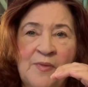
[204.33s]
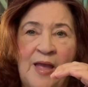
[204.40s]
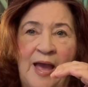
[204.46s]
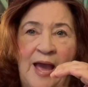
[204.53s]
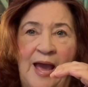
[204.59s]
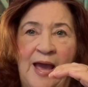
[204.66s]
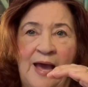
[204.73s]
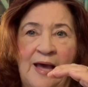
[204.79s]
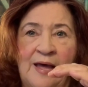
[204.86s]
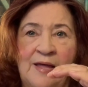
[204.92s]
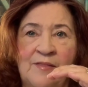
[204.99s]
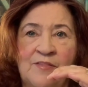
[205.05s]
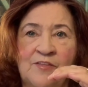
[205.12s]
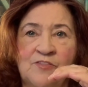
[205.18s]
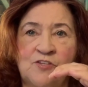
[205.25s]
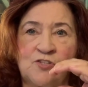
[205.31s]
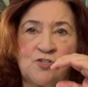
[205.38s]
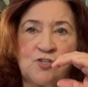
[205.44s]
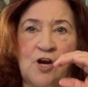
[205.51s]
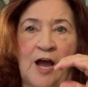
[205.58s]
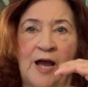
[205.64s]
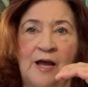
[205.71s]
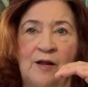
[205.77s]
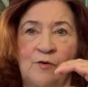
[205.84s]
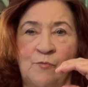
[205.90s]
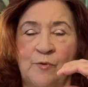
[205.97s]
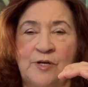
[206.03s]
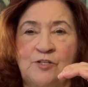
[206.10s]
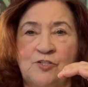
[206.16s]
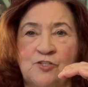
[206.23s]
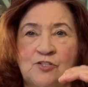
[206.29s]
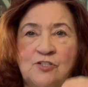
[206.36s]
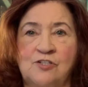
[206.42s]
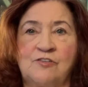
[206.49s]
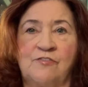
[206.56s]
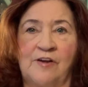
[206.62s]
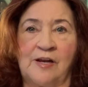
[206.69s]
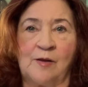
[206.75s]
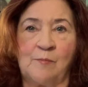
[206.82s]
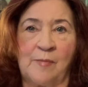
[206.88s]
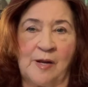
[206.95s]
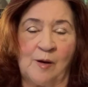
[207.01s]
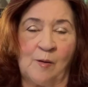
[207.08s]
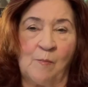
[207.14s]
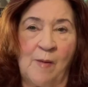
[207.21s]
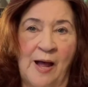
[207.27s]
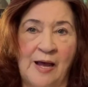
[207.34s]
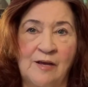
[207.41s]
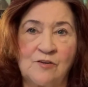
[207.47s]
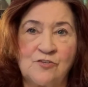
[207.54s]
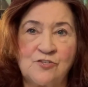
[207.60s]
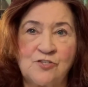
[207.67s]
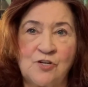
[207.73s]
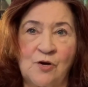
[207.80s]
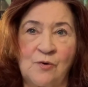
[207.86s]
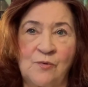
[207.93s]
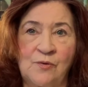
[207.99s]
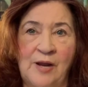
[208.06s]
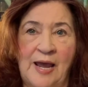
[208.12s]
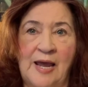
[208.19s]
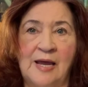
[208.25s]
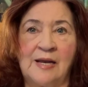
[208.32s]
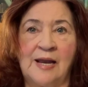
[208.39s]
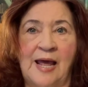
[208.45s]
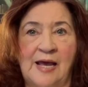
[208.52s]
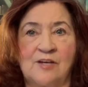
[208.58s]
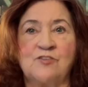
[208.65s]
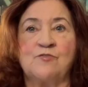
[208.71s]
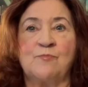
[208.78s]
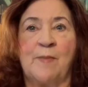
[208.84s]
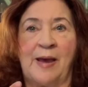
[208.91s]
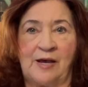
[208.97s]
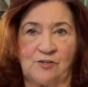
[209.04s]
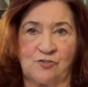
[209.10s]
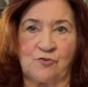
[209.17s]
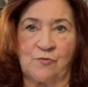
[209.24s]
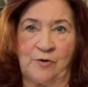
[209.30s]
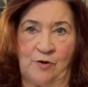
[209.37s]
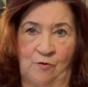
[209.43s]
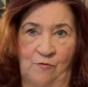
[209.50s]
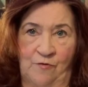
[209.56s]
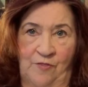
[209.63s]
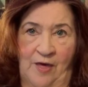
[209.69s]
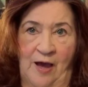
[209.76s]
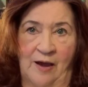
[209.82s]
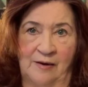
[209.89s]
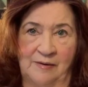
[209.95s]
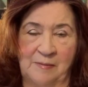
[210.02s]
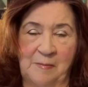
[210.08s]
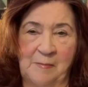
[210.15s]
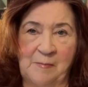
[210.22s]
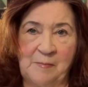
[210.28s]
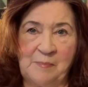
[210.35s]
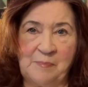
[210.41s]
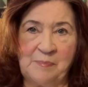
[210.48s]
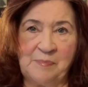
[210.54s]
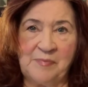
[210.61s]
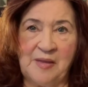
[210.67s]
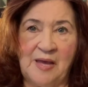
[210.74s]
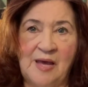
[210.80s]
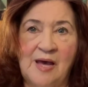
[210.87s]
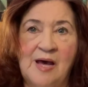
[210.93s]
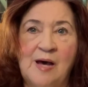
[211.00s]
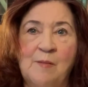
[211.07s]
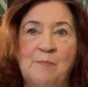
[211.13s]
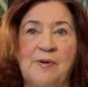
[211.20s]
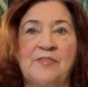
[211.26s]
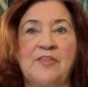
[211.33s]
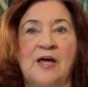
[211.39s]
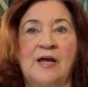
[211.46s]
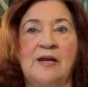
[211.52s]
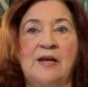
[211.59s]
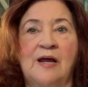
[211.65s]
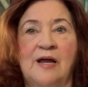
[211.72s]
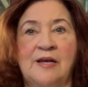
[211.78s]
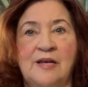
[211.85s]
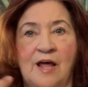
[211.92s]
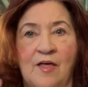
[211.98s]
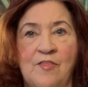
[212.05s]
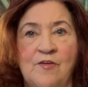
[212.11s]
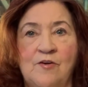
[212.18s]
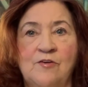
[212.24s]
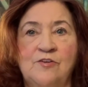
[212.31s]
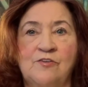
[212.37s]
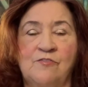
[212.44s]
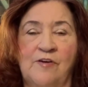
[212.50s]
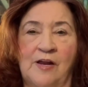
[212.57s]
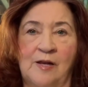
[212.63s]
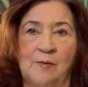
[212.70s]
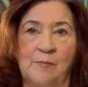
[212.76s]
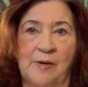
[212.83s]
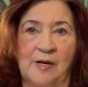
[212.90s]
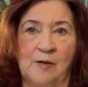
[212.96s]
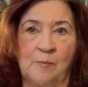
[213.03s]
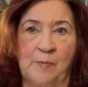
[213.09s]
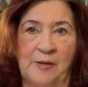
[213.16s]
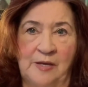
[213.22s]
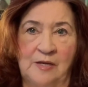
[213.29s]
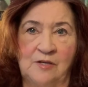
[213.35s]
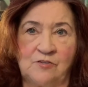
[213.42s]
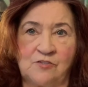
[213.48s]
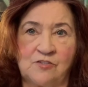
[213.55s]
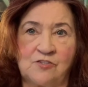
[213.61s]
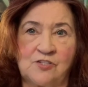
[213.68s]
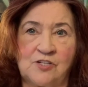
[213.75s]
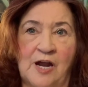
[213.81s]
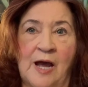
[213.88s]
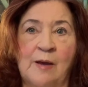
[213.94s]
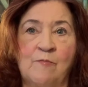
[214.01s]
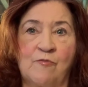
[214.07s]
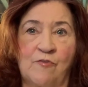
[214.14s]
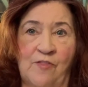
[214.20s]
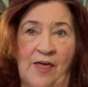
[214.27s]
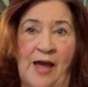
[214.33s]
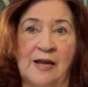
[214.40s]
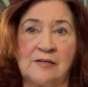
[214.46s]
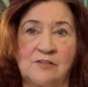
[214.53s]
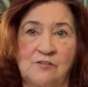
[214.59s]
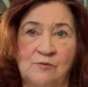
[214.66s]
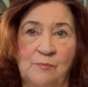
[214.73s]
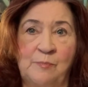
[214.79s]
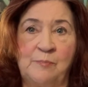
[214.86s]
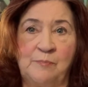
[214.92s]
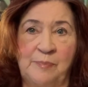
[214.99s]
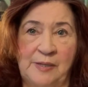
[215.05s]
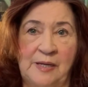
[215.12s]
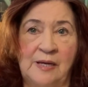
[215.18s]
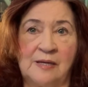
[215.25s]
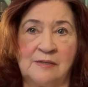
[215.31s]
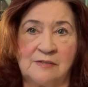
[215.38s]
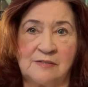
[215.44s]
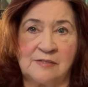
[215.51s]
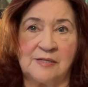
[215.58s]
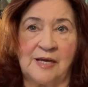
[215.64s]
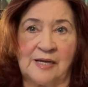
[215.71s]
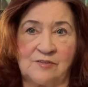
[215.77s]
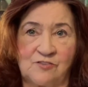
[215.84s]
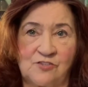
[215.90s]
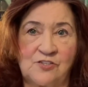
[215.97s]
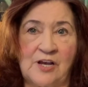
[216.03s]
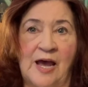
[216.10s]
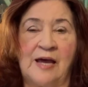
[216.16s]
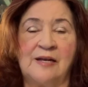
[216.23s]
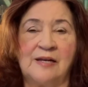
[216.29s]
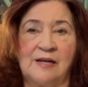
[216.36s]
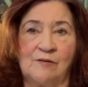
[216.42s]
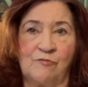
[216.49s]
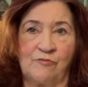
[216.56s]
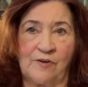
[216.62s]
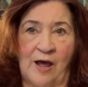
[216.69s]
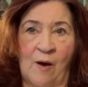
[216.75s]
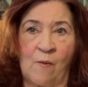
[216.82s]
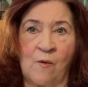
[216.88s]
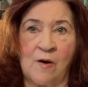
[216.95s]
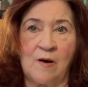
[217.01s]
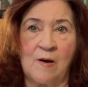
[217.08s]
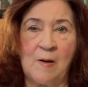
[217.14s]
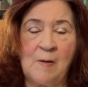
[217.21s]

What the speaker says: and that the child reaches a developmental milestone and has mastery over that. But then another developmental piece, it's time for that to begin to get set and flower,